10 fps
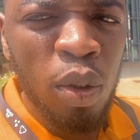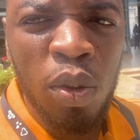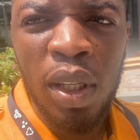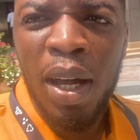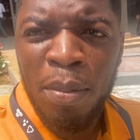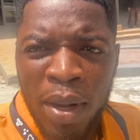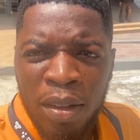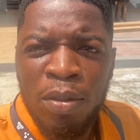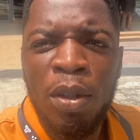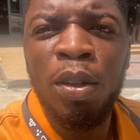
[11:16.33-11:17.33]
Today I'm back
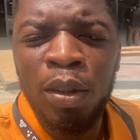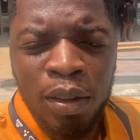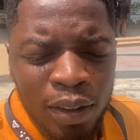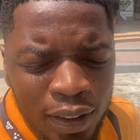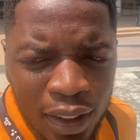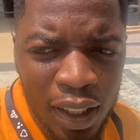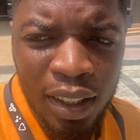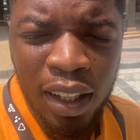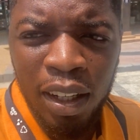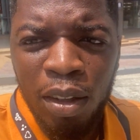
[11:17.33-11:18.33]
for day
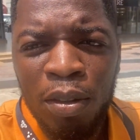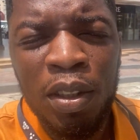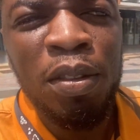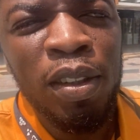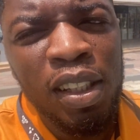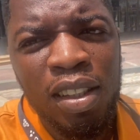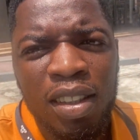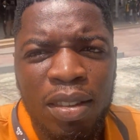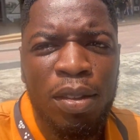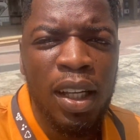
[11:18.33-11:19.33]
3 of the event,
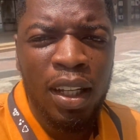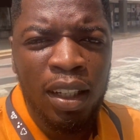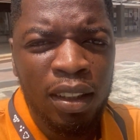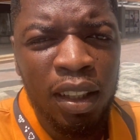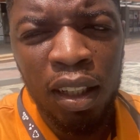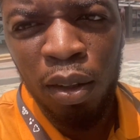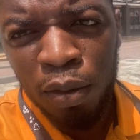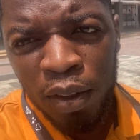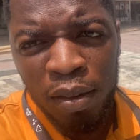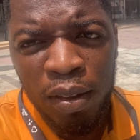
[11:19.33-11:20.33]
the final day
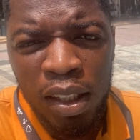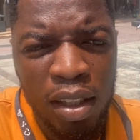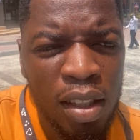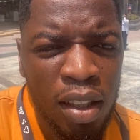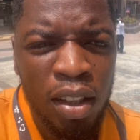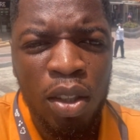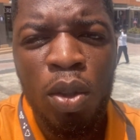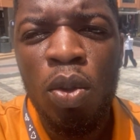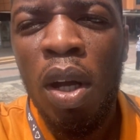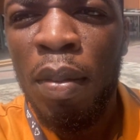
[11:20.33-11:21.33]
of the event.
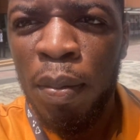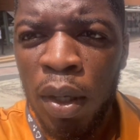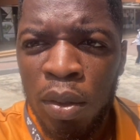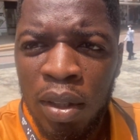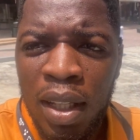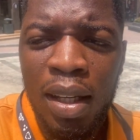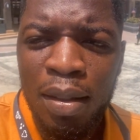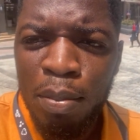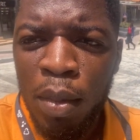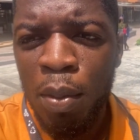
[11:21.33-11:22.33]
So I'm about to
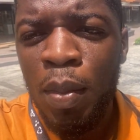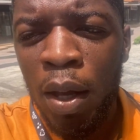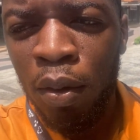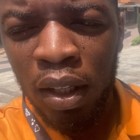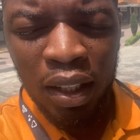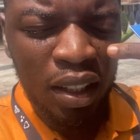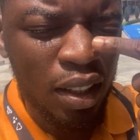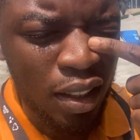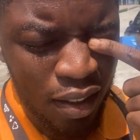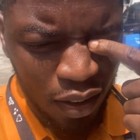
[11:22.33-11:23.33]
make my way in.
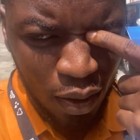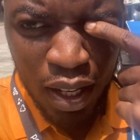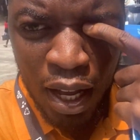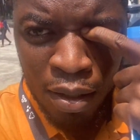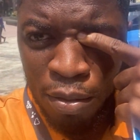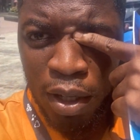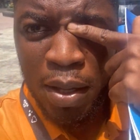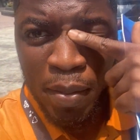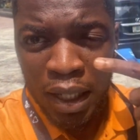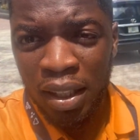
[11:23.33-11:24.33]
Today I didn't forget
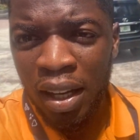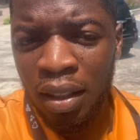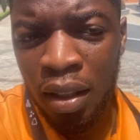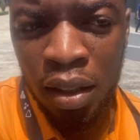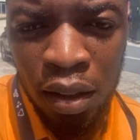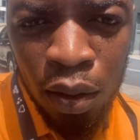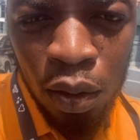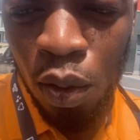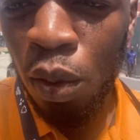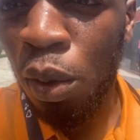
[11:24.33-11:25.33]
my tag.
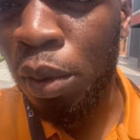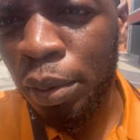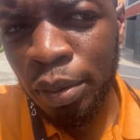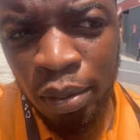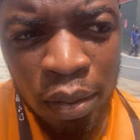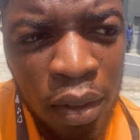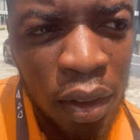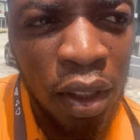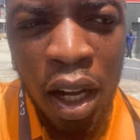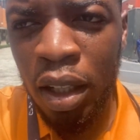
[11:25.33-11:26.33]
So
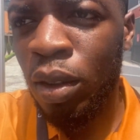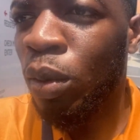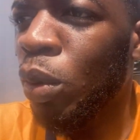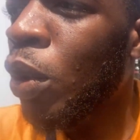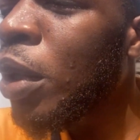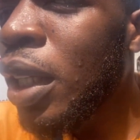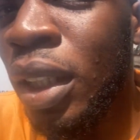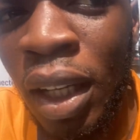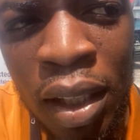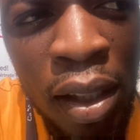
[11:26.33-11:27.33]
yeah, we'll go
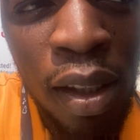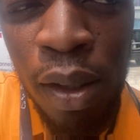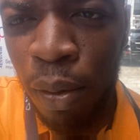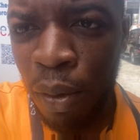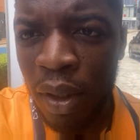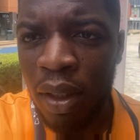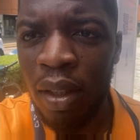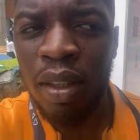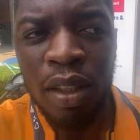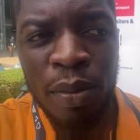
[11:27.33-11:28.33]
in and see what is
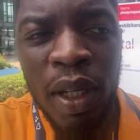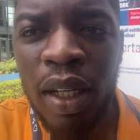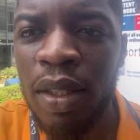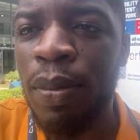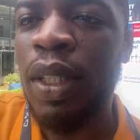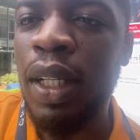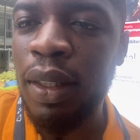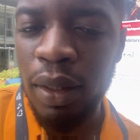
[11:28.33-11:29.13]
being exhibited.